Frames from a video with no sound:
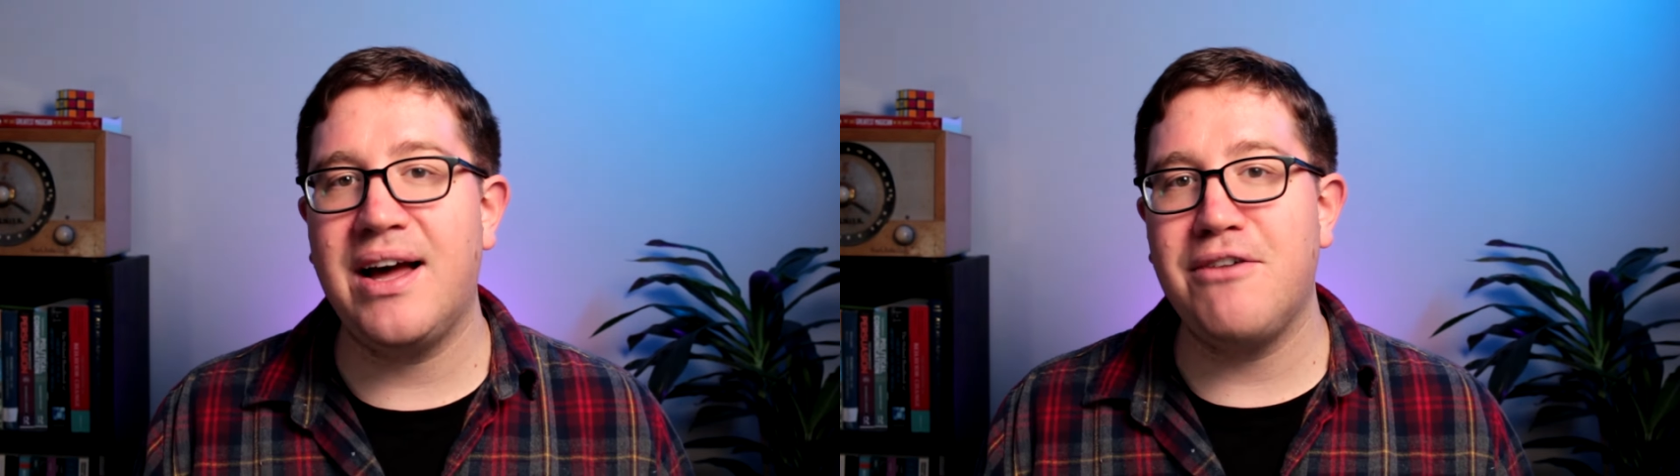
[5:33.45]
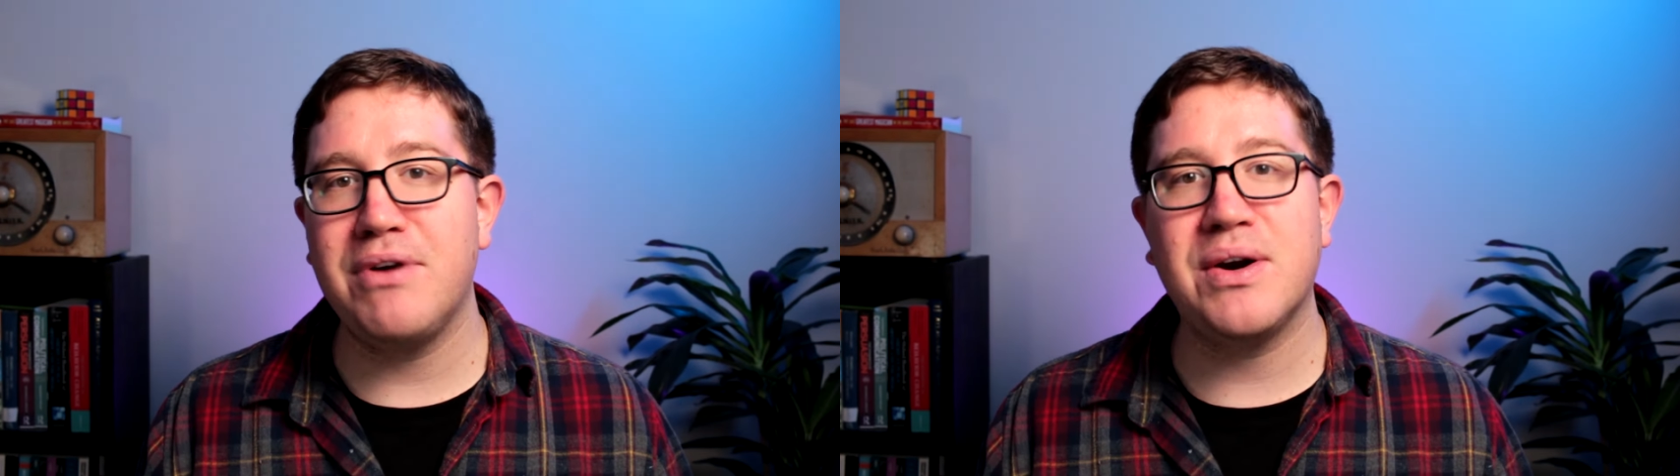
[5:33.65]

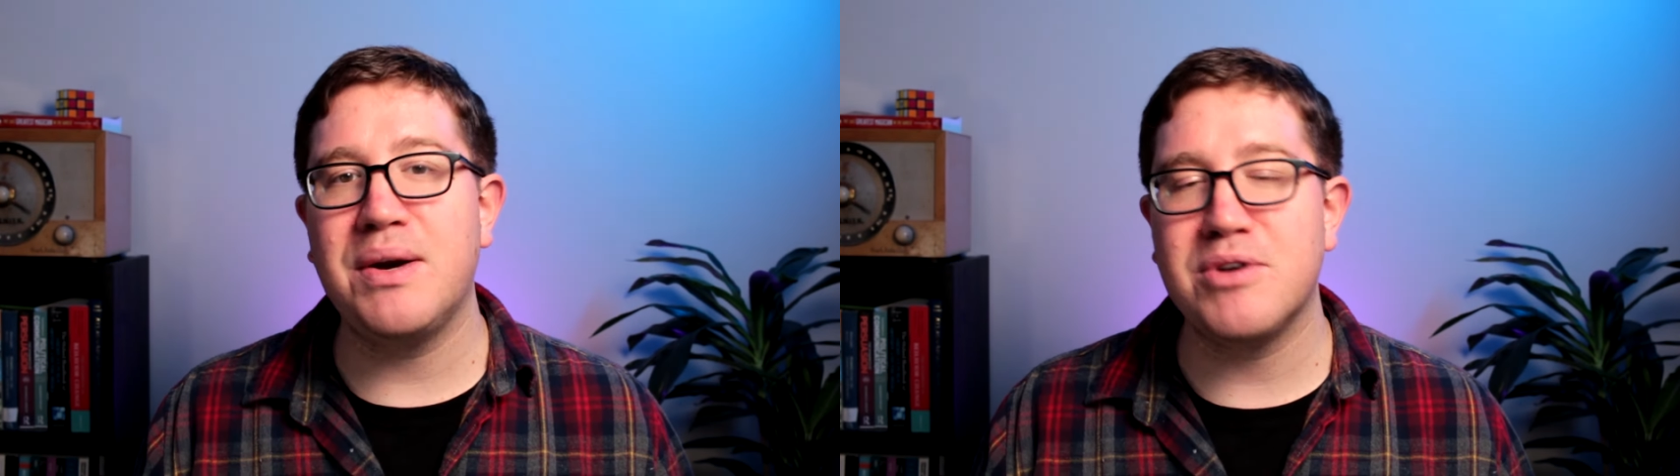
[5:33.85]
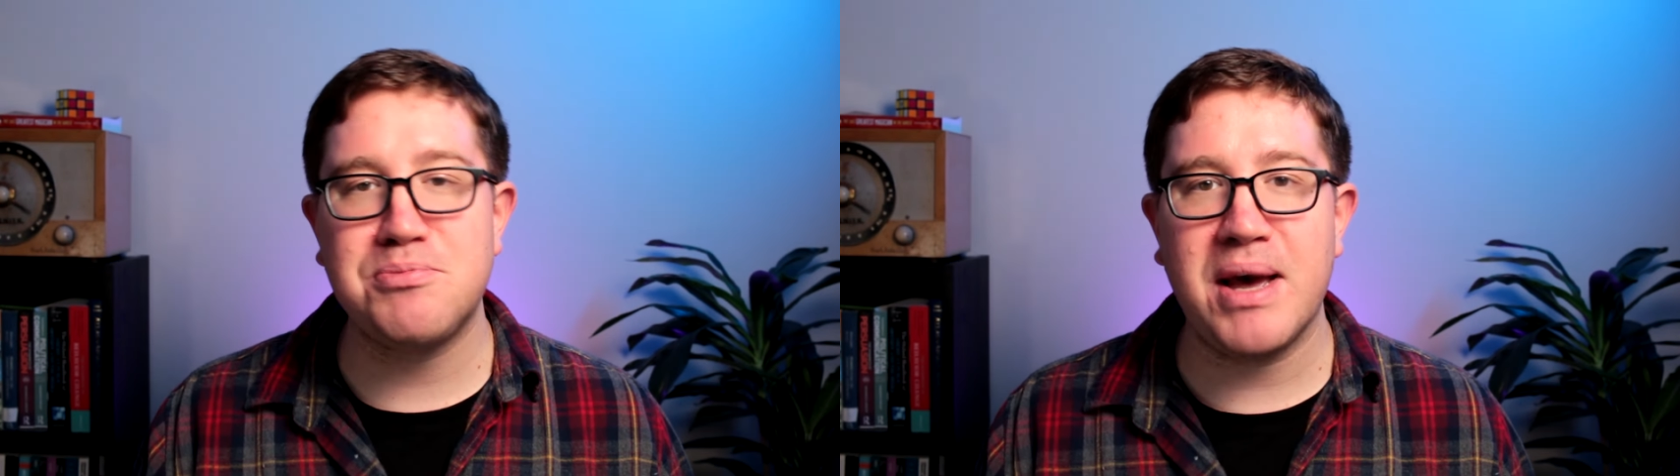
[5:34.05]
very
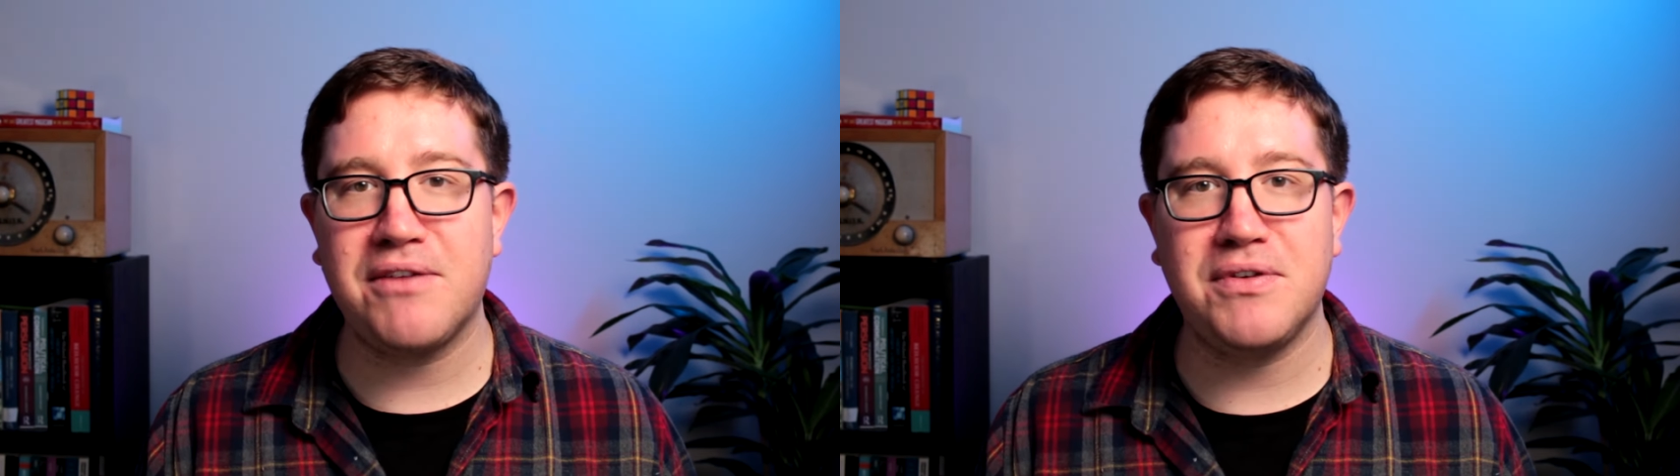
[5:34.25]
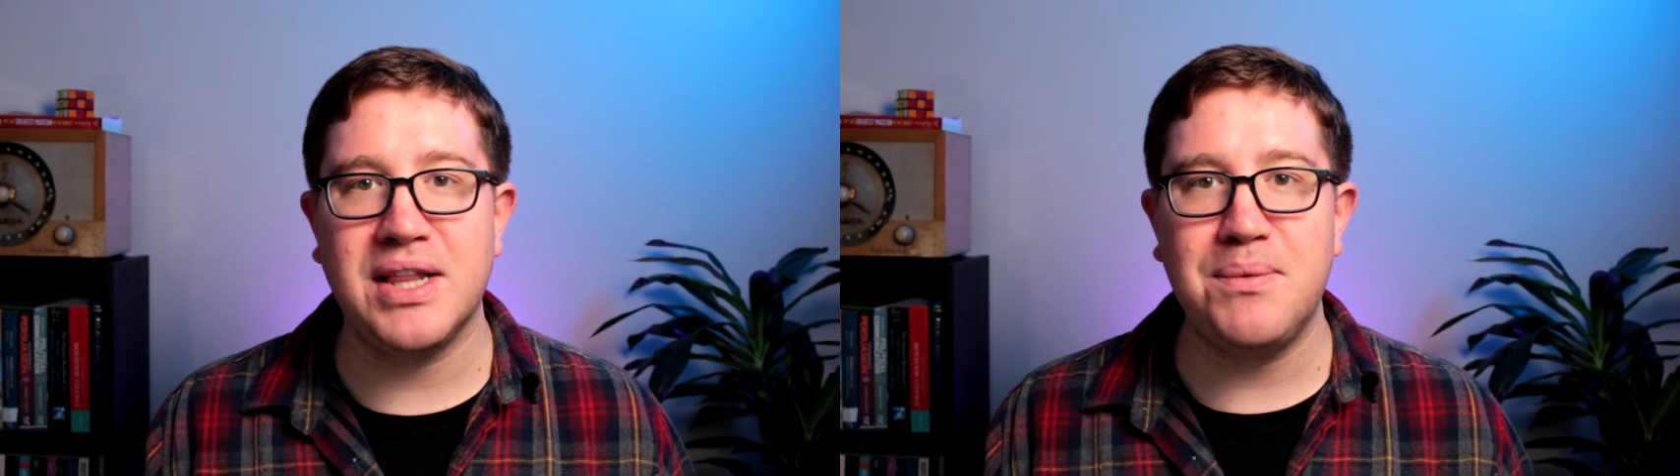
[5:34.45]

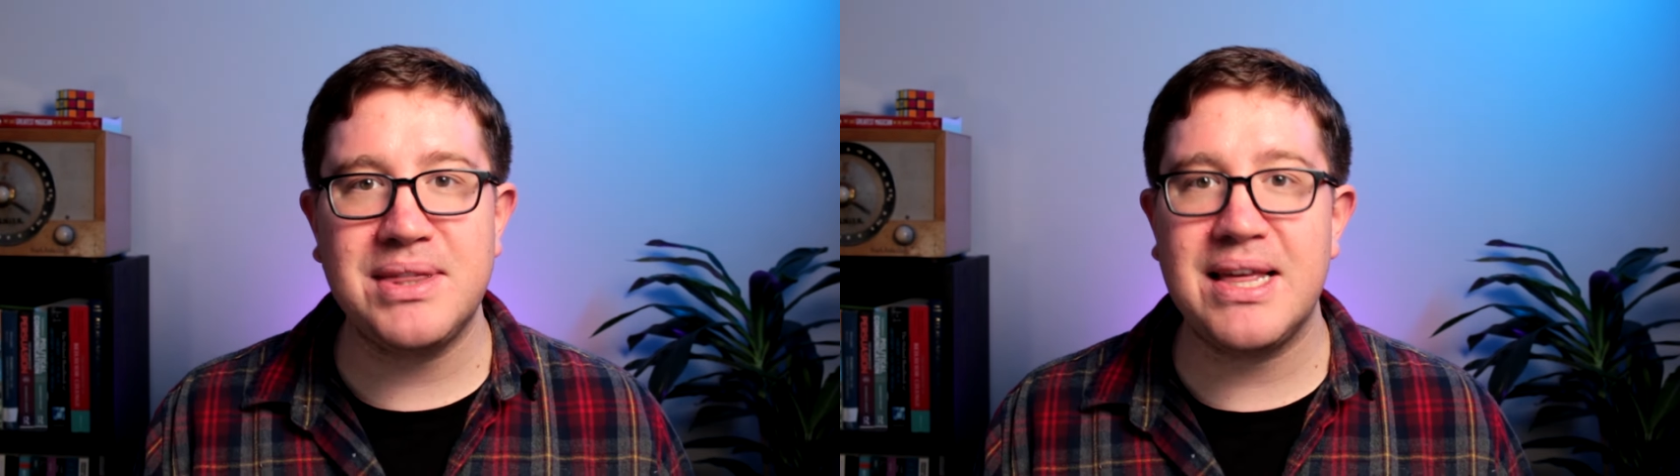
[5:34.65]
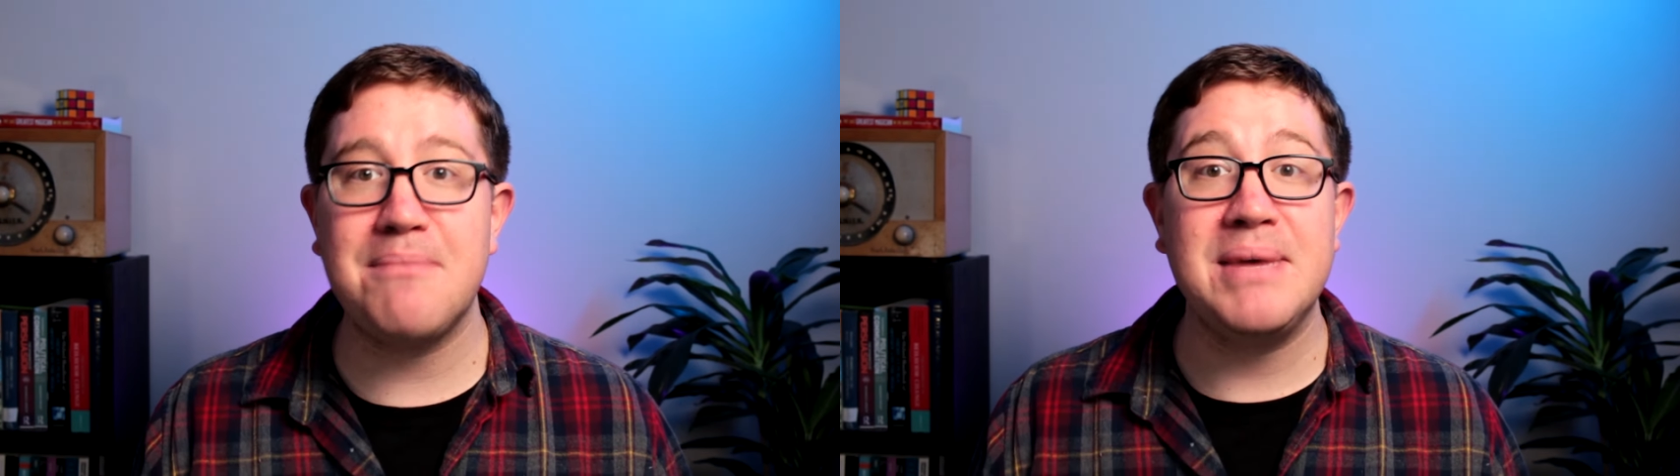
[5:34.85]
respectfully
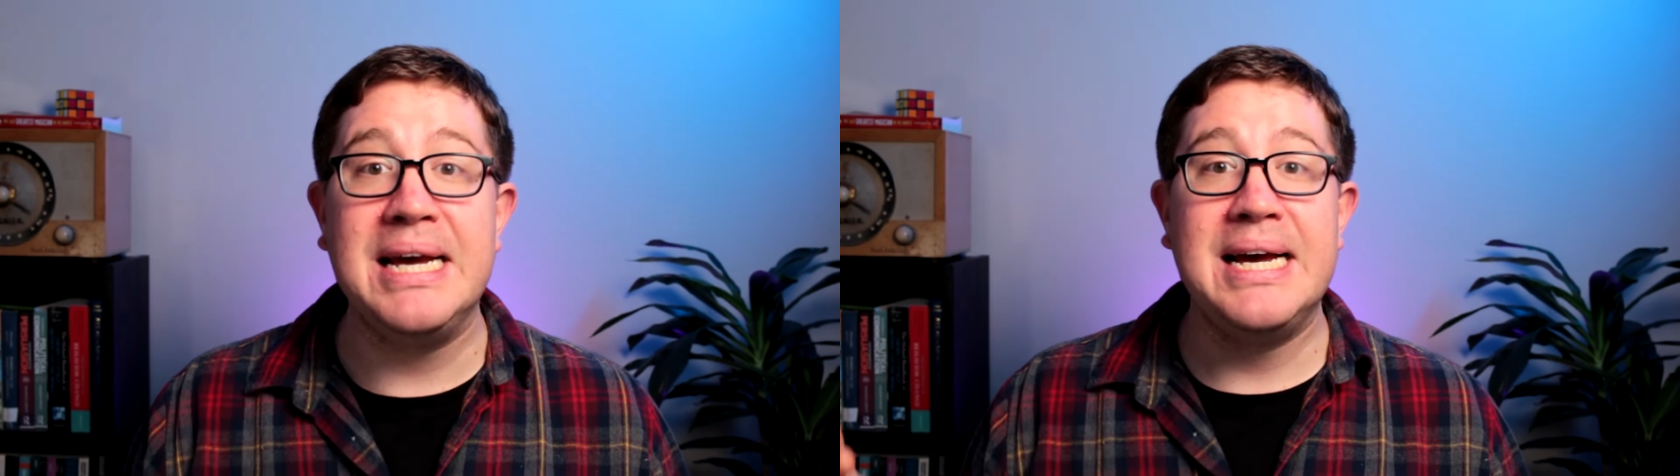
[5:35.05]
with them.